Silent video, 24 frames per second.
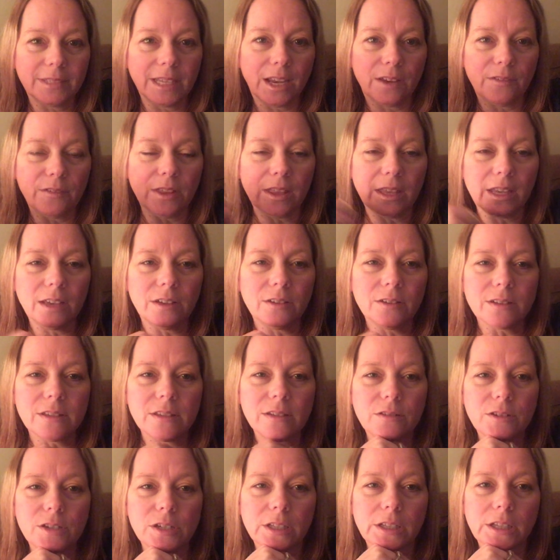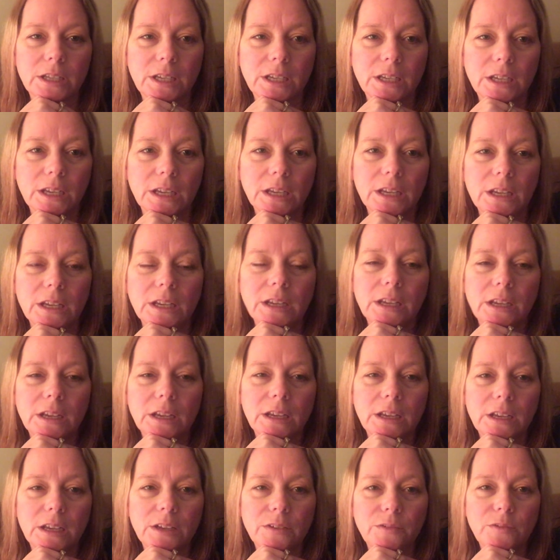everything else usually
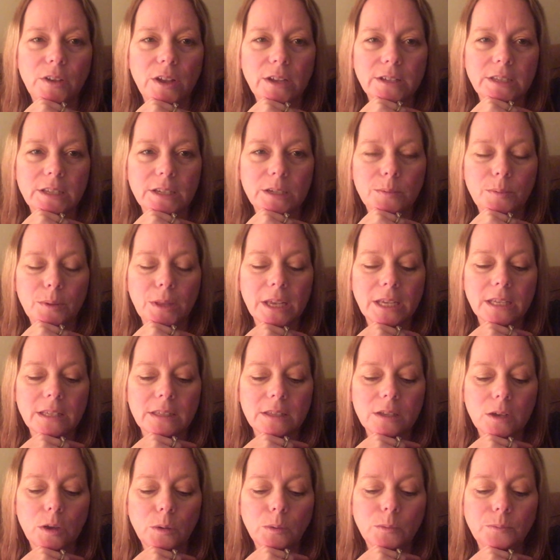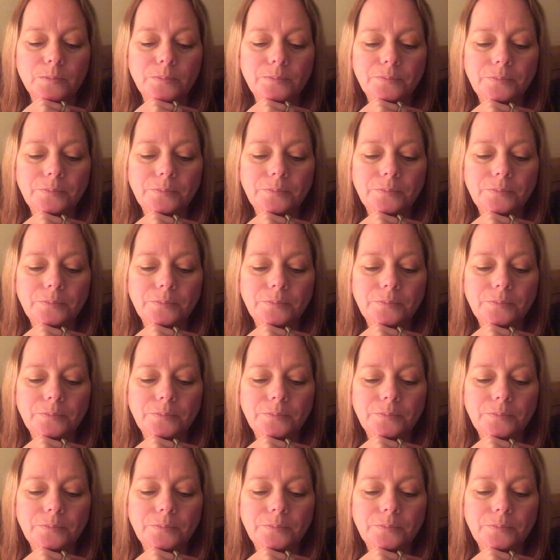falls into place. So